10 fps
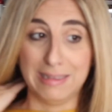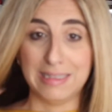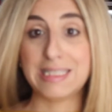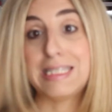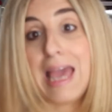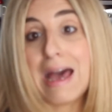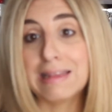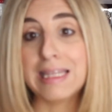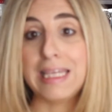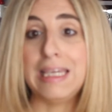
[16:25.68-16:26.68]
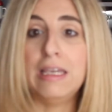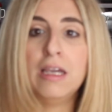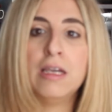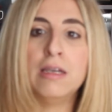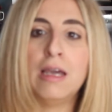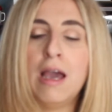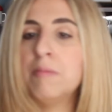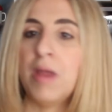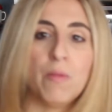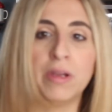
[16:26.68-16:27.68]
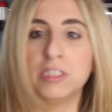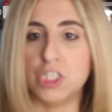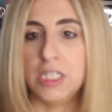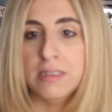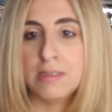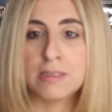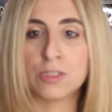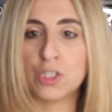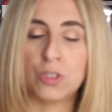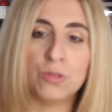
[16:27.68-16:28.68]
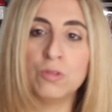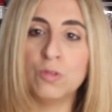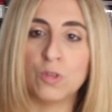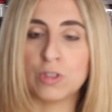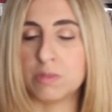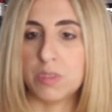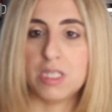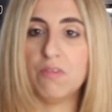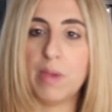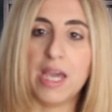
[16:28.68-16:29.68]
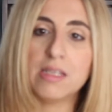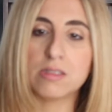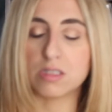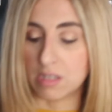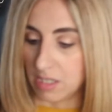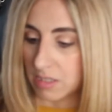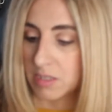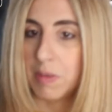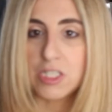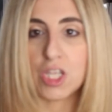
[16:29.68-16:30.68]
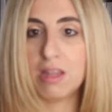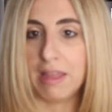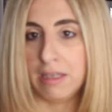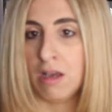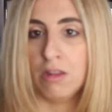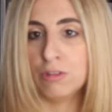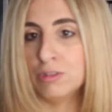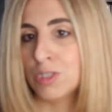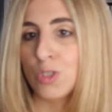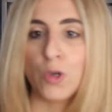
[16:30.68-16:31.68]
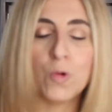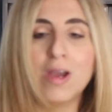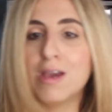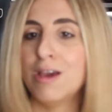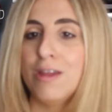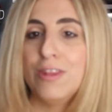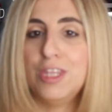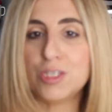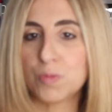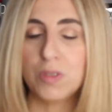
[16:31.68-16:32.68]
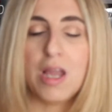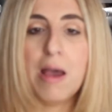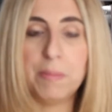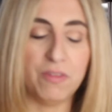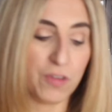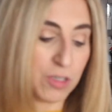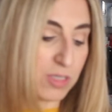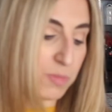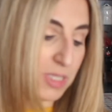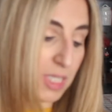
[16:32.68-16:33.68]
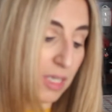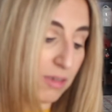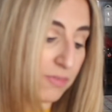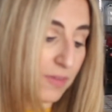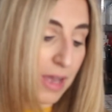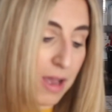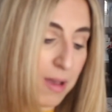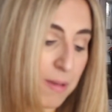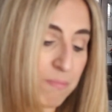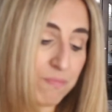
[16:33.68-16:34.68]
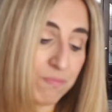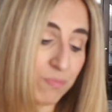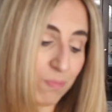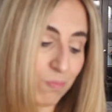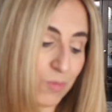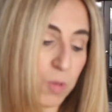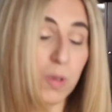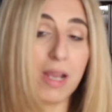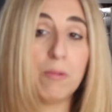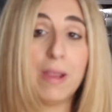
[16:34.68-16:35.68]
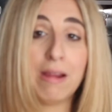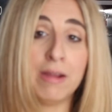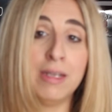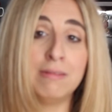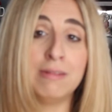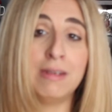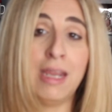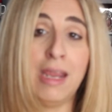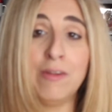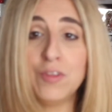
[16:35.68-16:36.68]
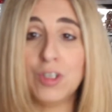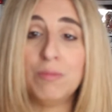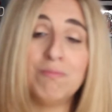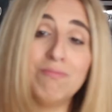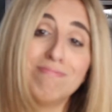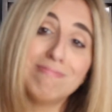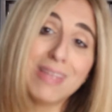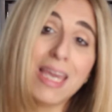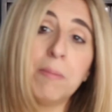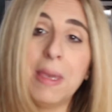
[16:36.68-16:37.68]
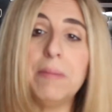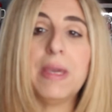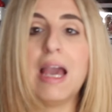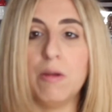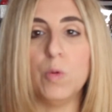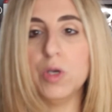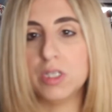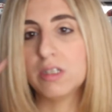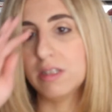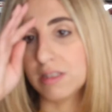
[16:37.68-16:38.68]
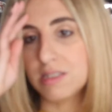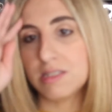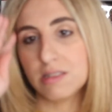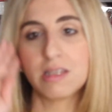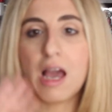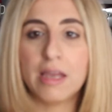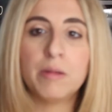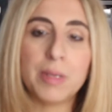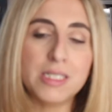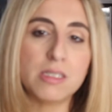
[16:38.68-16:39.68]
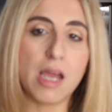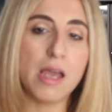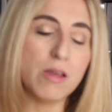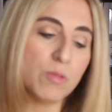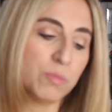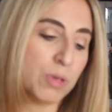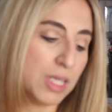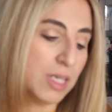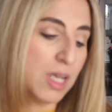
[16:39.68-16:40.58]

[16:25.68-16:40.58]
sadly, I'm not wearing jeans to Christmas Eve mass, especially light colored. So this would not be for Christmas Eve. Um, would I wear it after, yeah, maybe I would. This is kind of my style, but